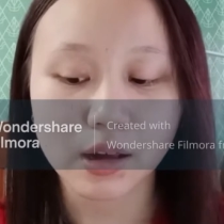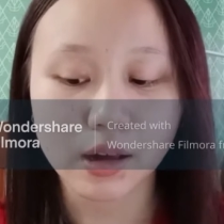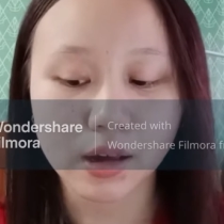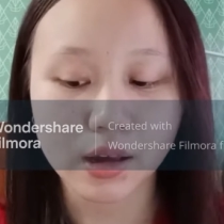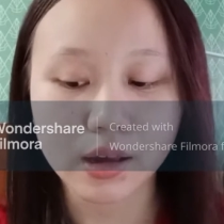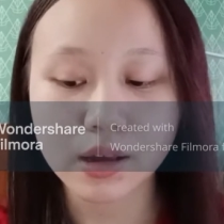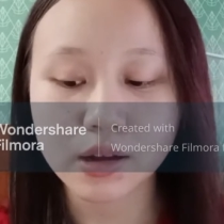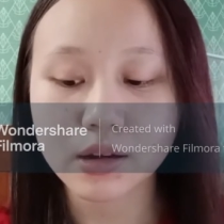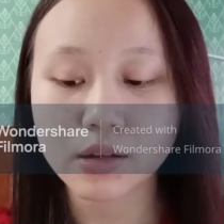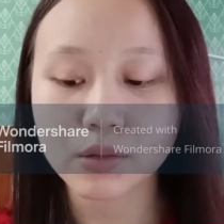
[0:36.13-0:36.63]

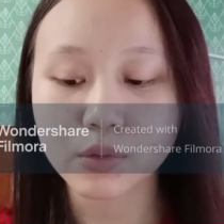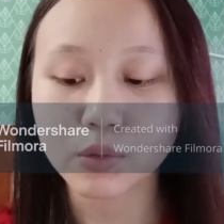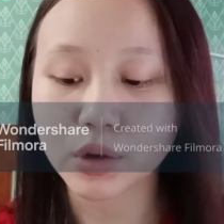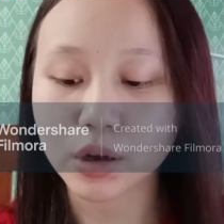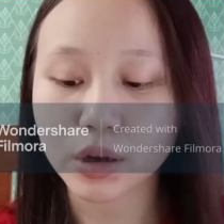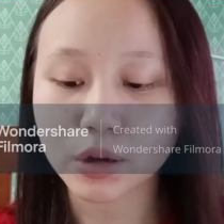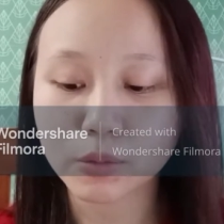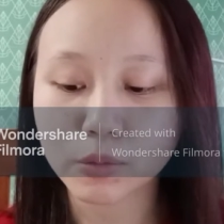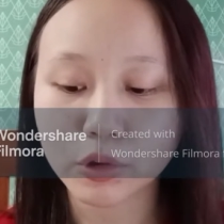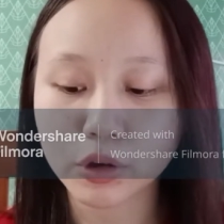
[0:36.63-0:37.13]
and
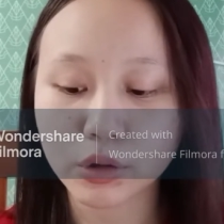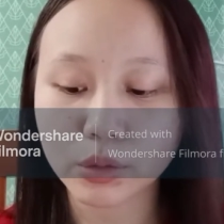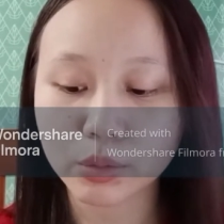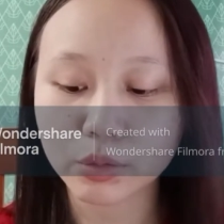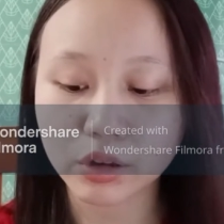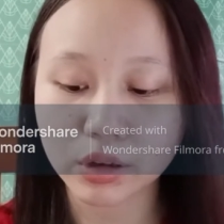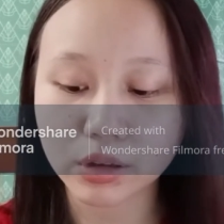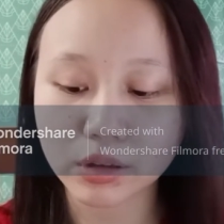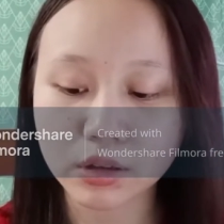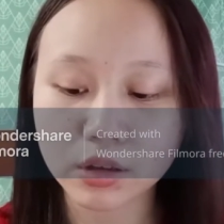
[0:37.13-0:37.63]
one more
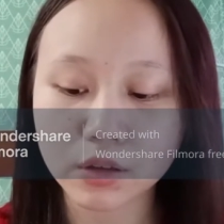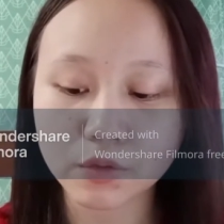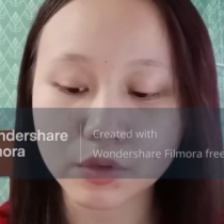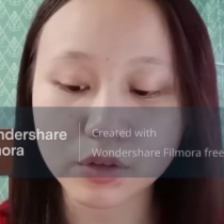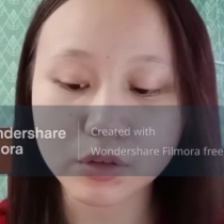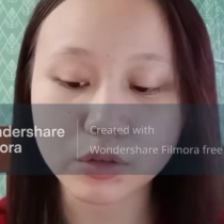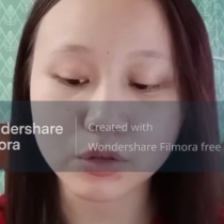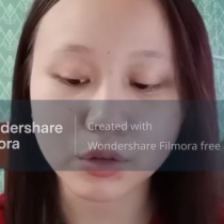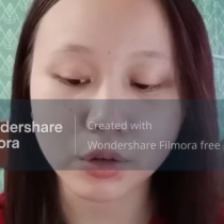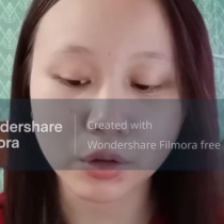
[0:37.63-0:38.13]
objective
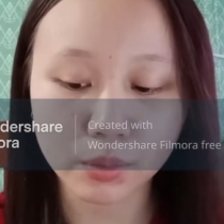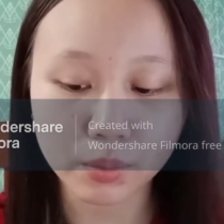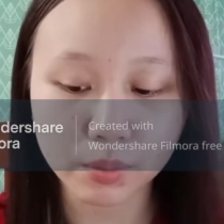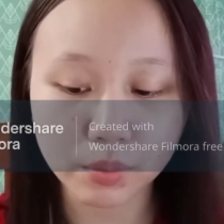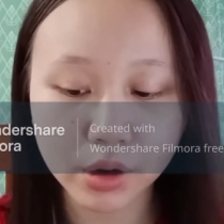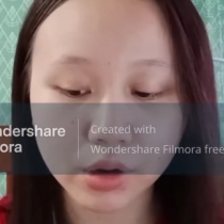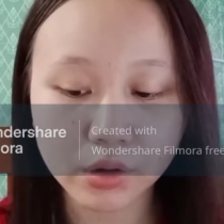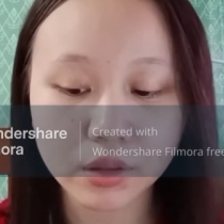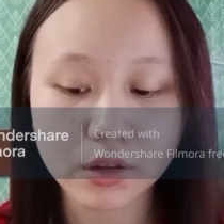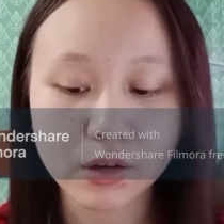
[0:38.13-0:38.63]
is to
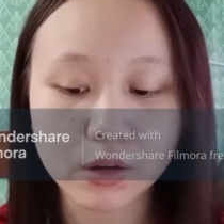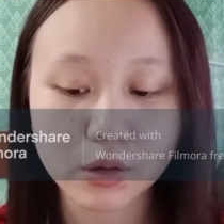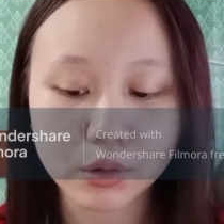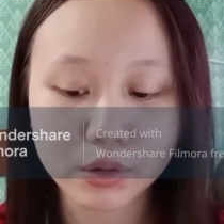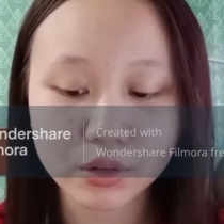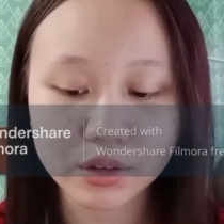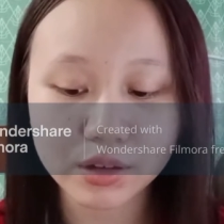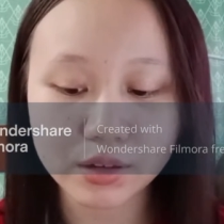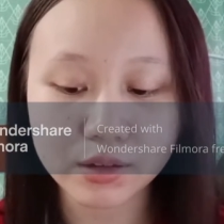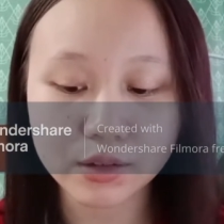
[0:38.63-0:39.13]
compare the
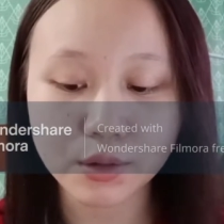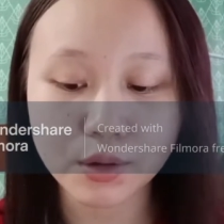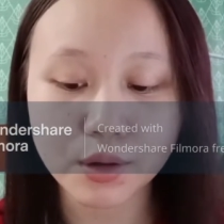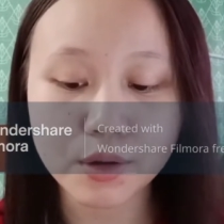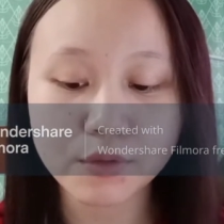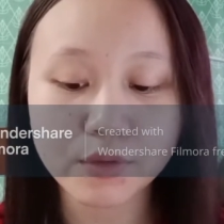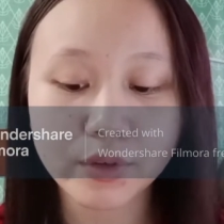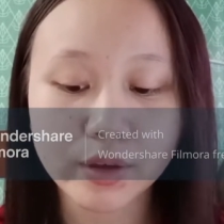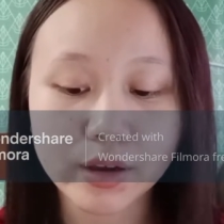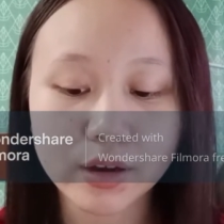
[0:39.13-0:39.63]
losses
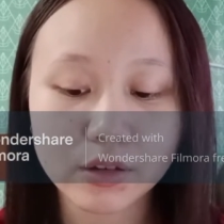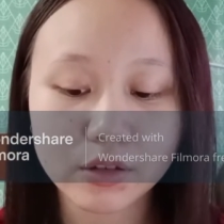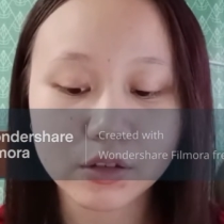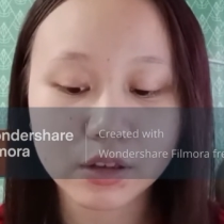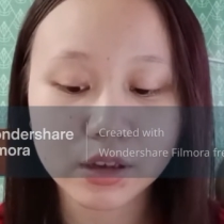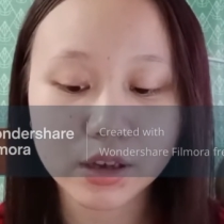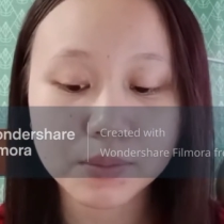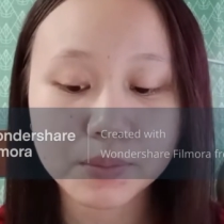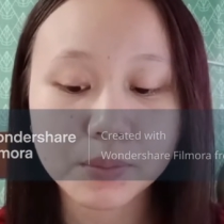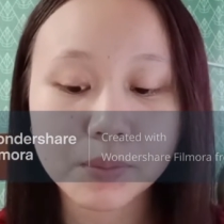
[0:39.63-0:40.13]
of
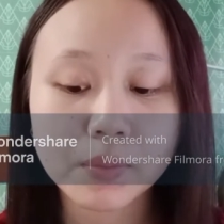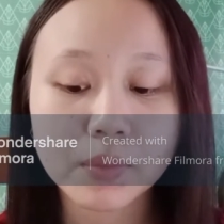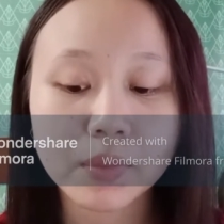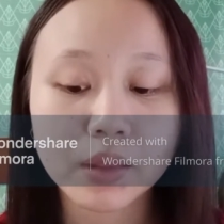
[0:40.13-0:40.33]
energy